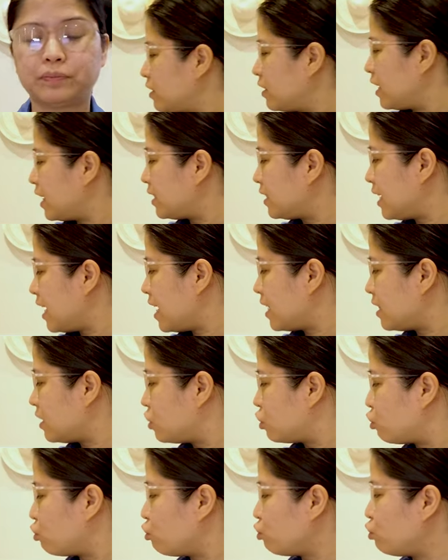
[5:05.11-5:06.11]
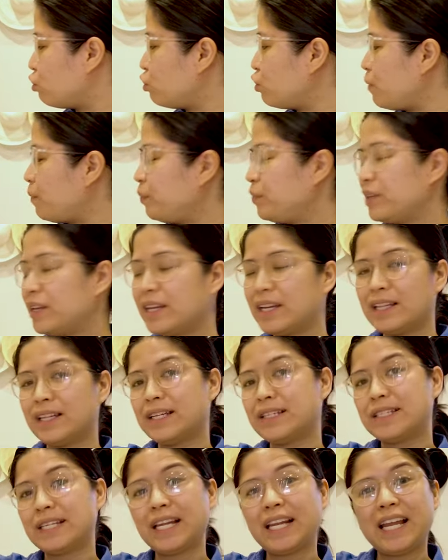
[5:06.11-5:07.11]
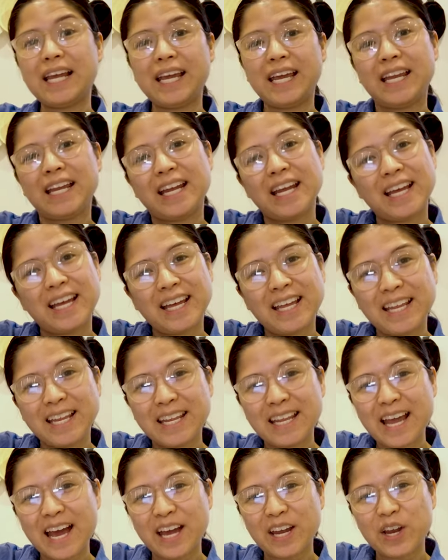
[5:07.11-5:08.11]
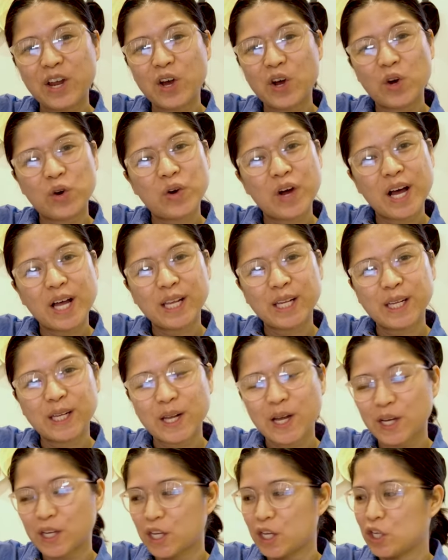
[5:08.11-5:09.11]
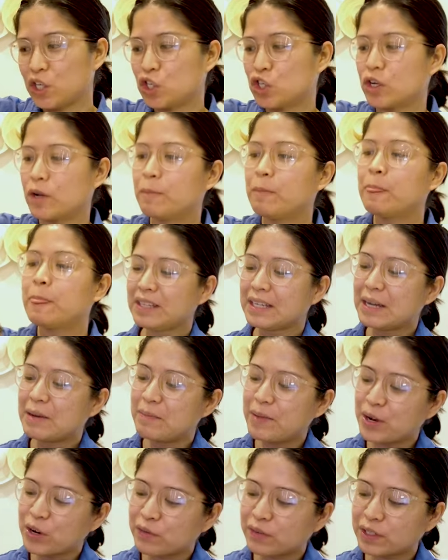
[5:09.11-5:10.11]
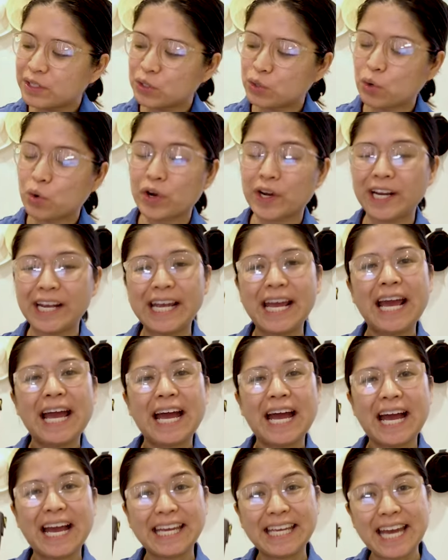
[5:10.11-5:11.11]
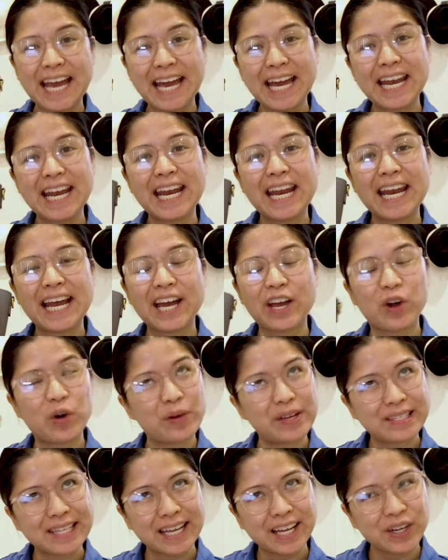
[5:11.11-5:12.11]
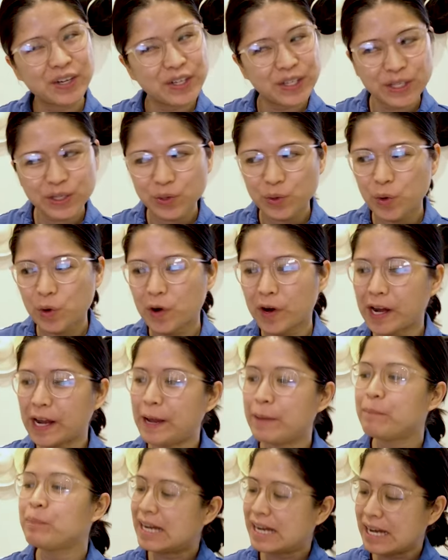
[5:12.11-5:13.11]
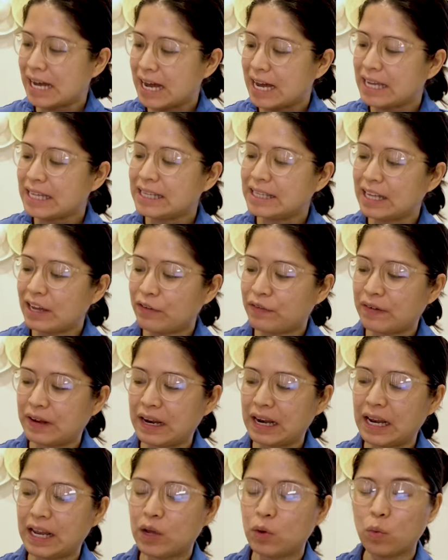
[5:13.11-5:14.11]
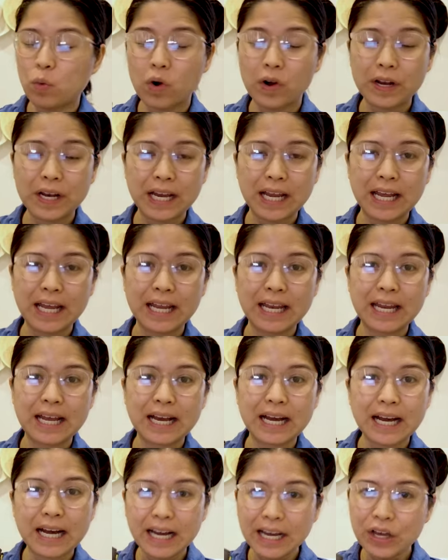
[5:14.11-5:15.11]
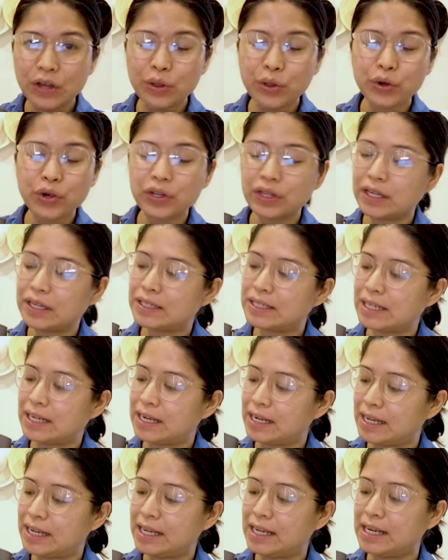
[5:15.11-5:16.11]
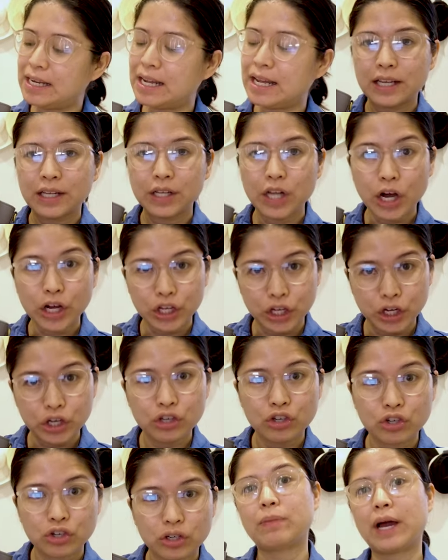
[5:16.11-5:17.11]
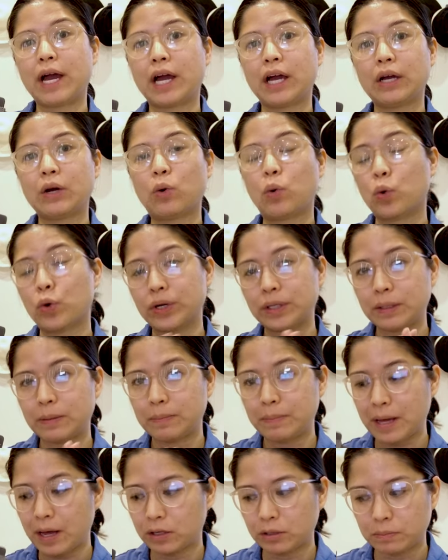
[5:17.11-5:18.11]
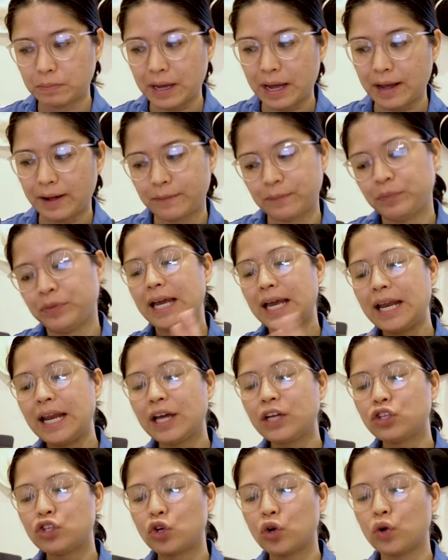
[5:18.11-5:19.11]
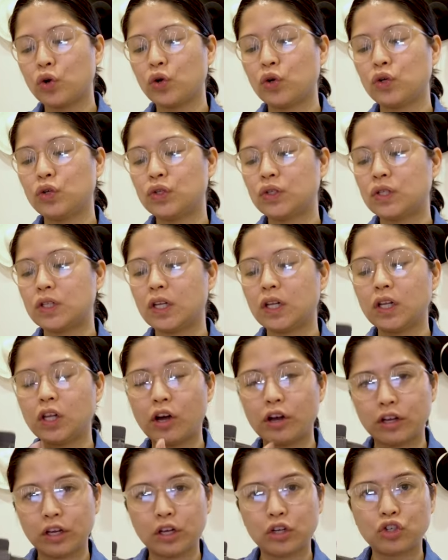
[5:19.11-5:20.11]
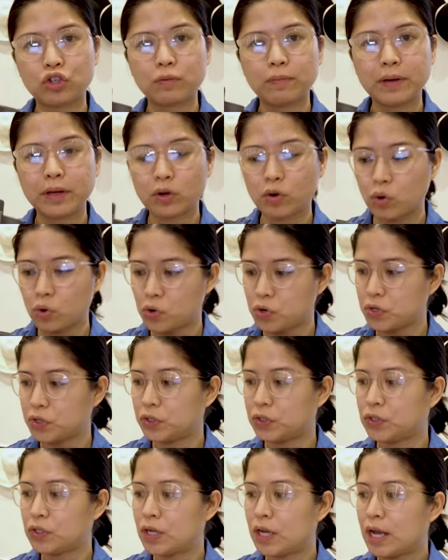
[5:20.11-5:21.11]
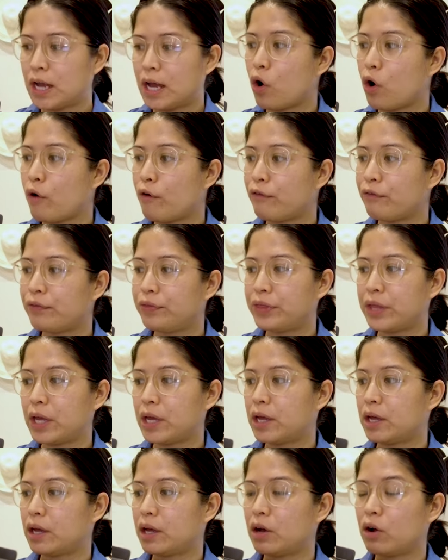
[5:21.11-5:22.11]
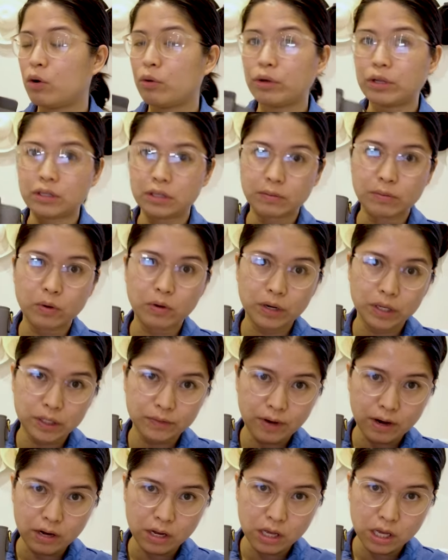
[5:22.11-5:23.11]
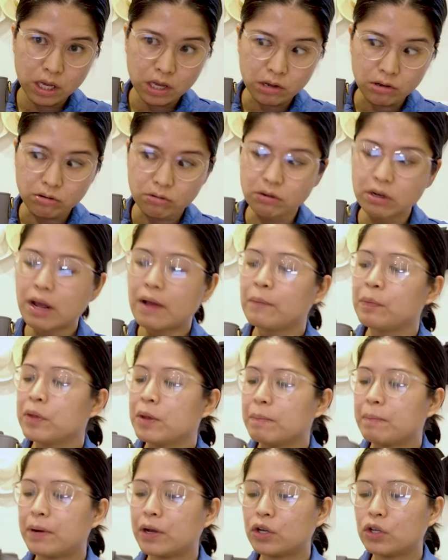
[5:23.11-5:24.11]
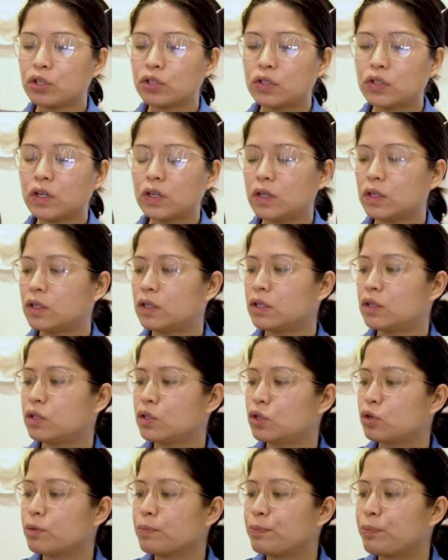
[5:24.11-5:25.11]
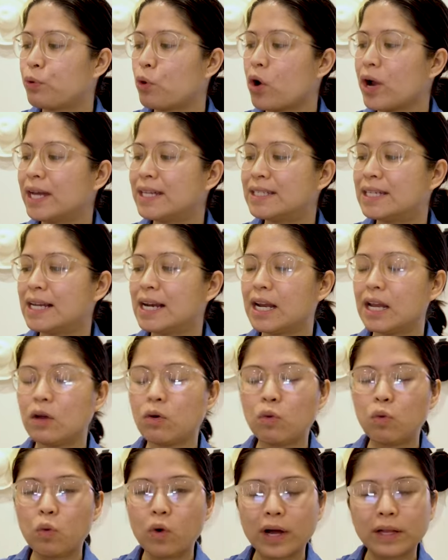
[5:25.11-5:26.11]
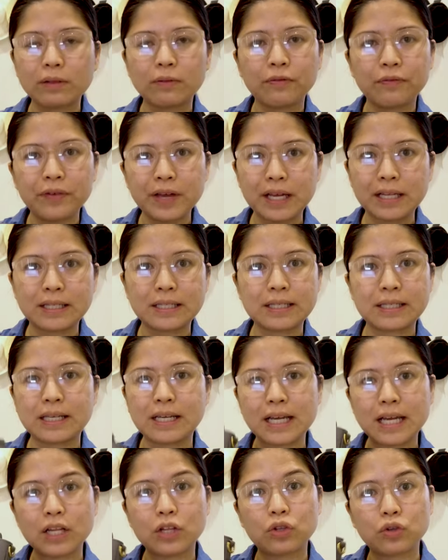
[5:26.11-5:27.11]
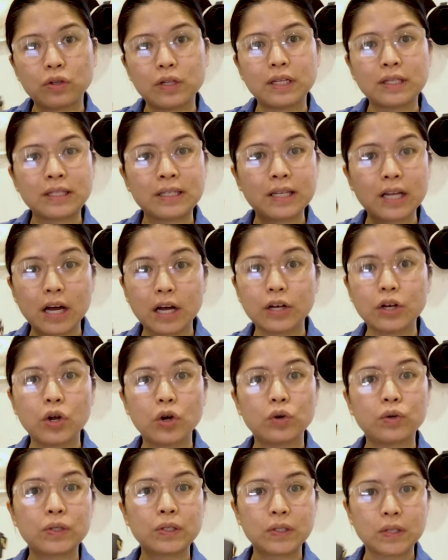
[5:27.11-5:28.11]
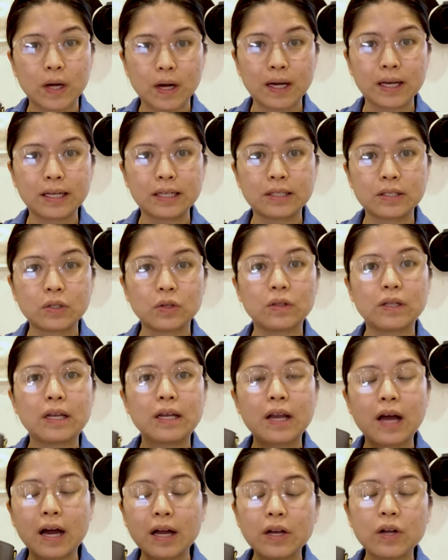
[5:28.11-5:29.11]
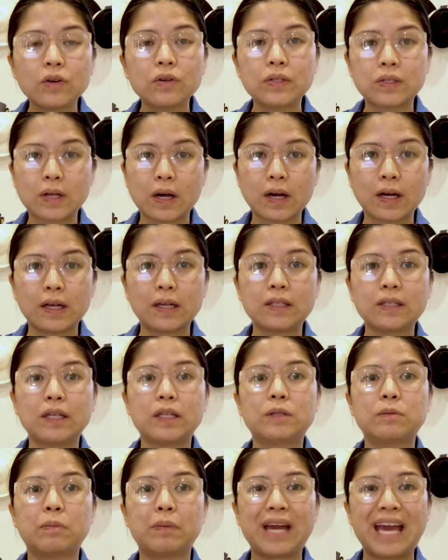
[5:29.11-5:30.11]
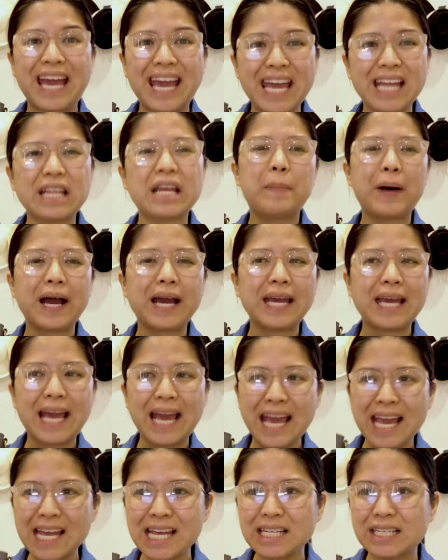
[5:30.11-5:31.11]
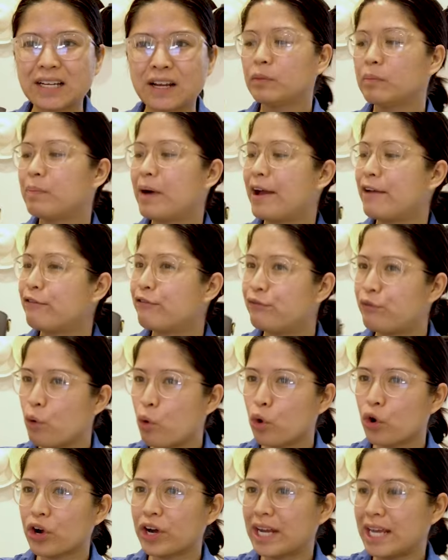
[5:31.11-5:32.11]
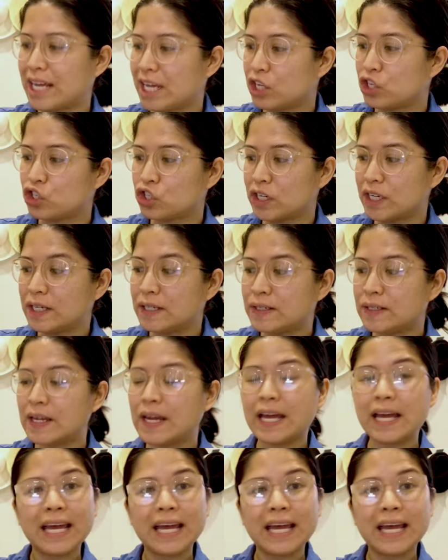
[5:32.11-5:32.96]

Let's get to the Celine Nano luggage. A bit of a story. Again, I always like a good story. I definitely wanted either the Celine luggage bag or the belt bag. And I chose the luggage because of the, it's number one, it's very cute. But the surprisingly what fits into this nano size. So the nano size is 8 by 8 by 4 inches.